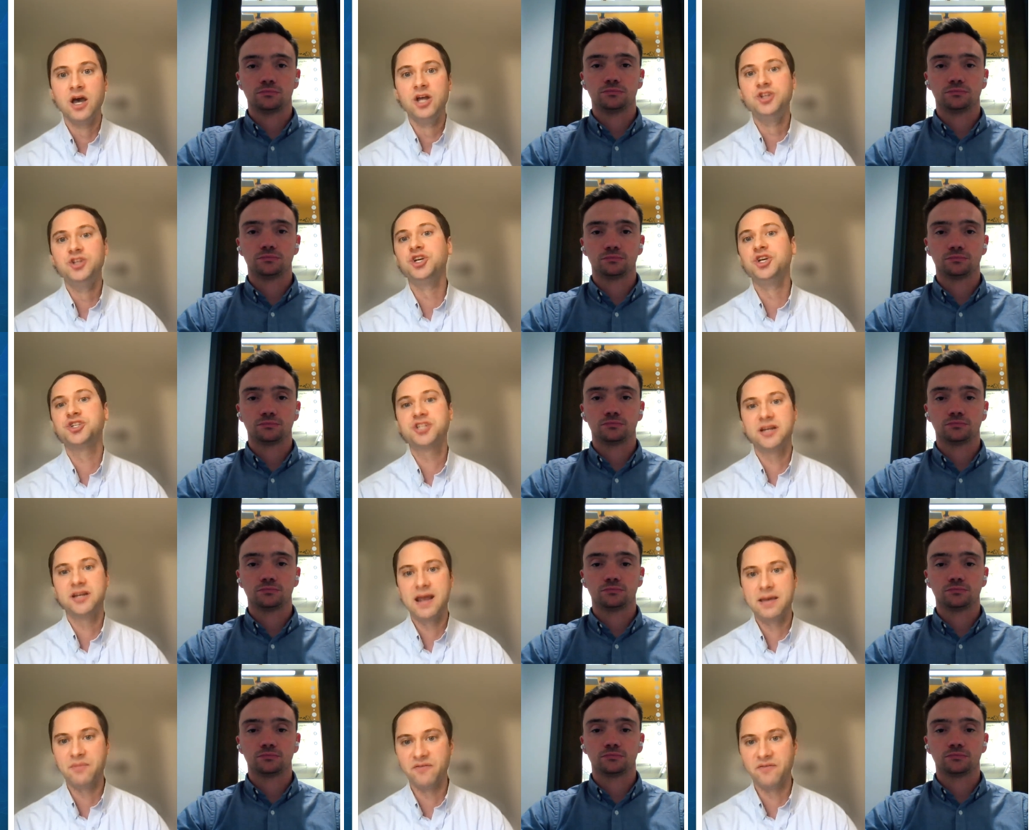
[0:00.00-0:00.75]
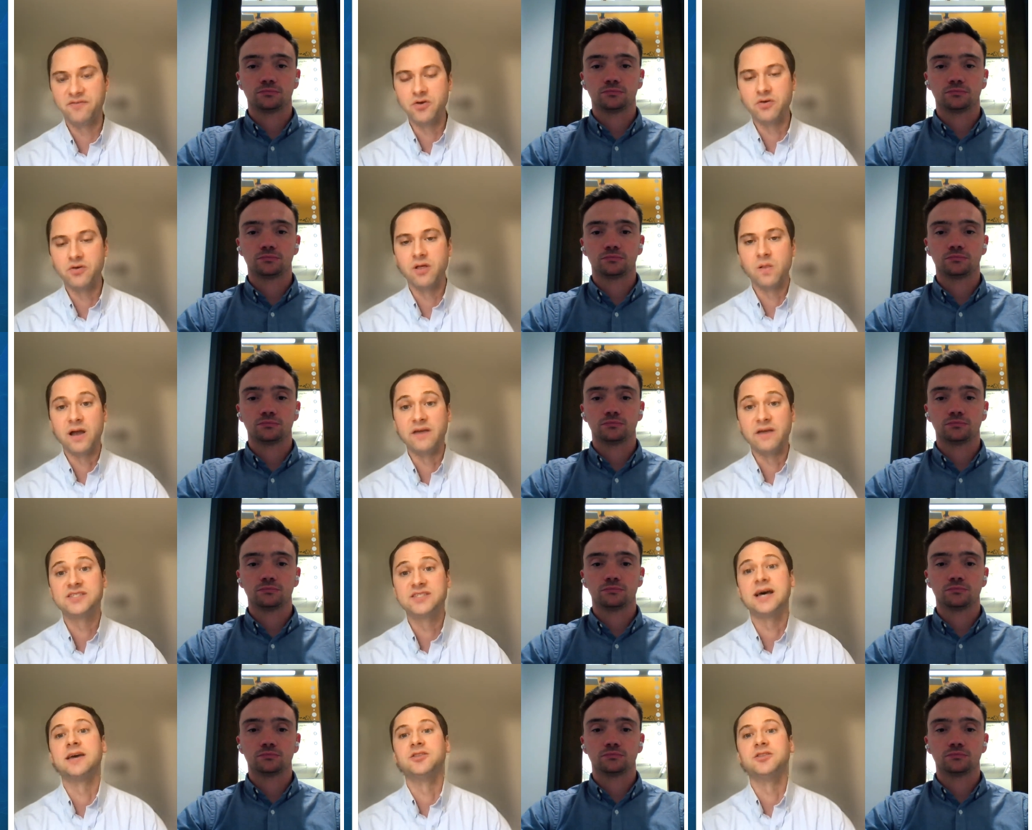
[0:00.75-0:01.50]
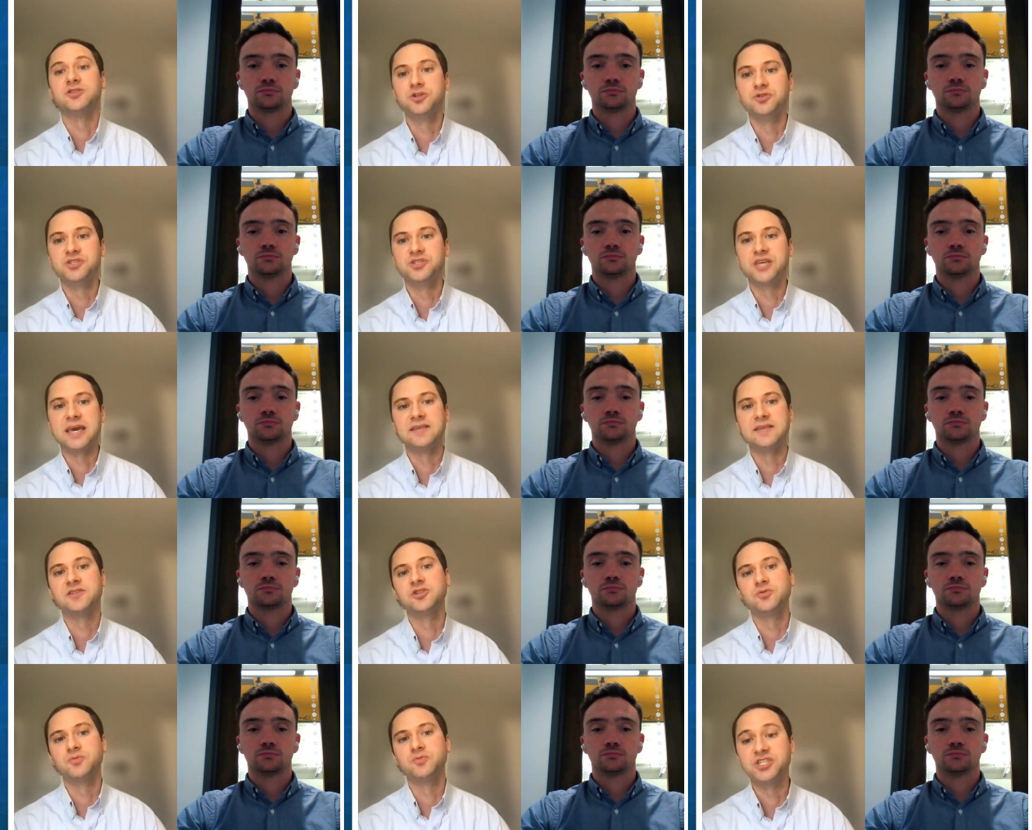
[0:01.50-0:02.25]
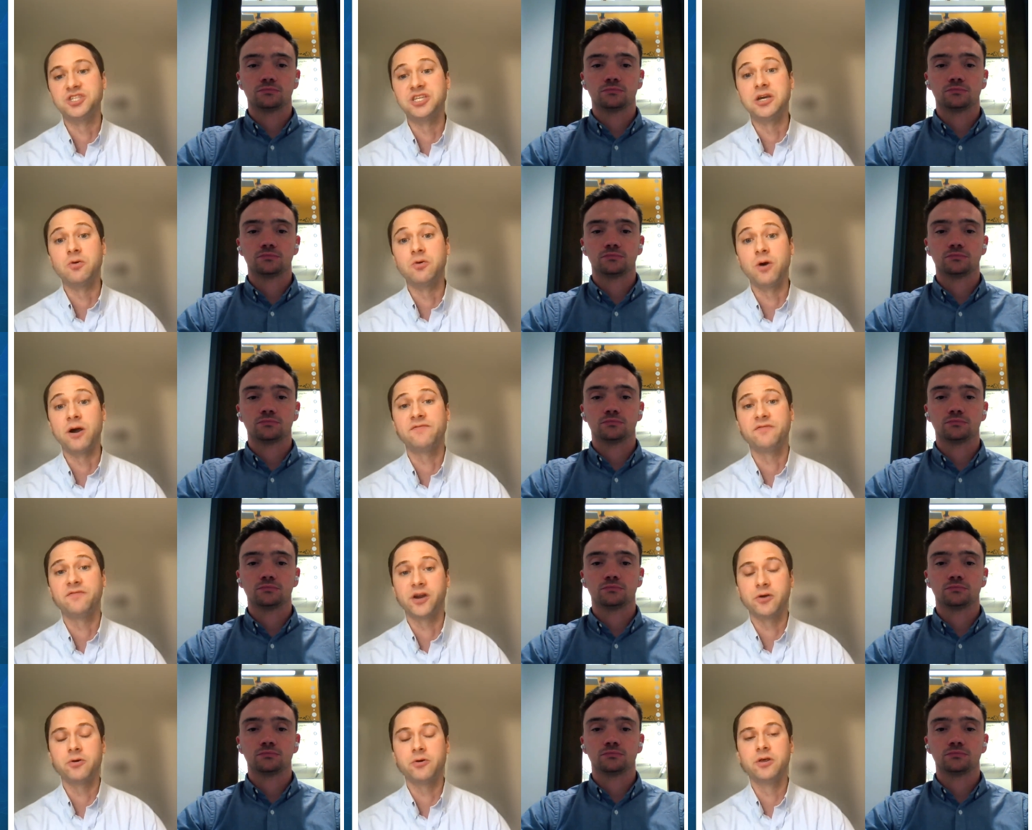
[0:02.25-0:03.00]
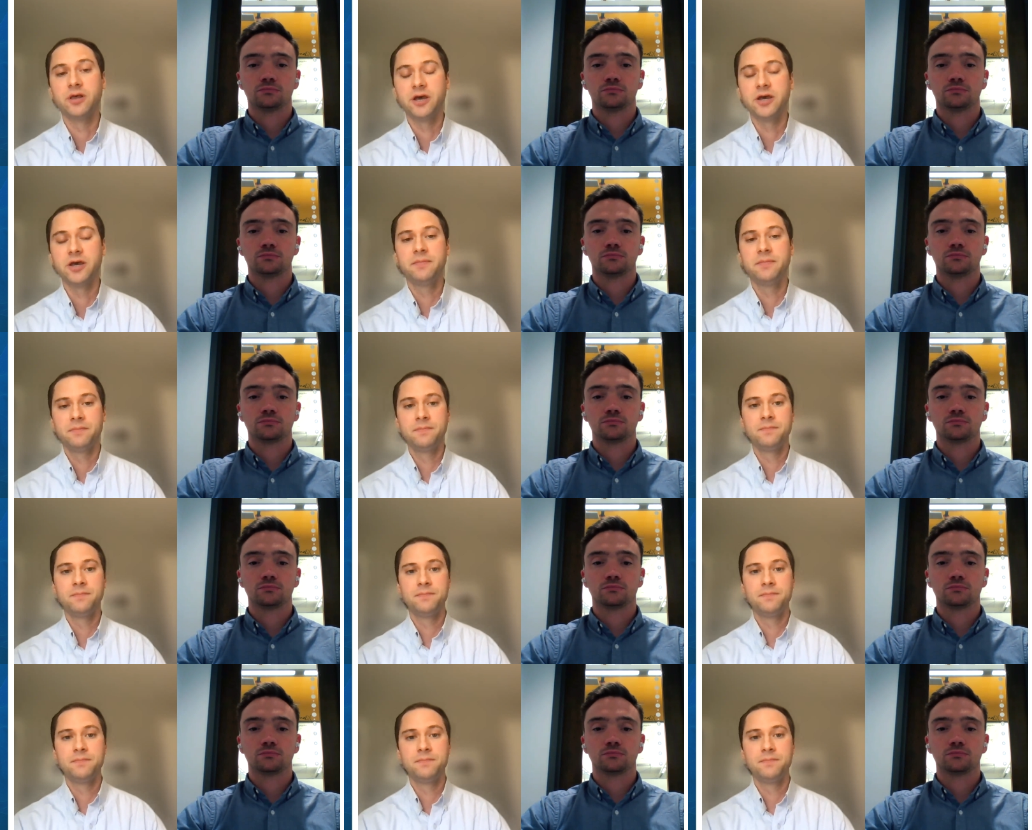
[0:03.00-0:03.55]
Speaker 1: just to name a few of the life science use cases we see quite frequently.